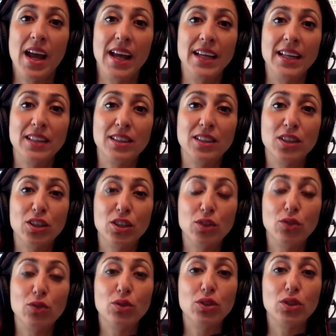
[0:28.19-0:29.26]
is to
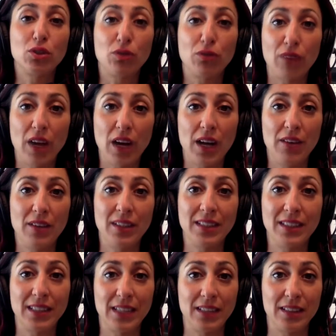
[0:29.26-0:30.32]
use your five
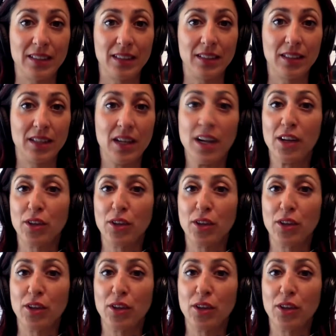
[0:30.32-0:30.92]
senses.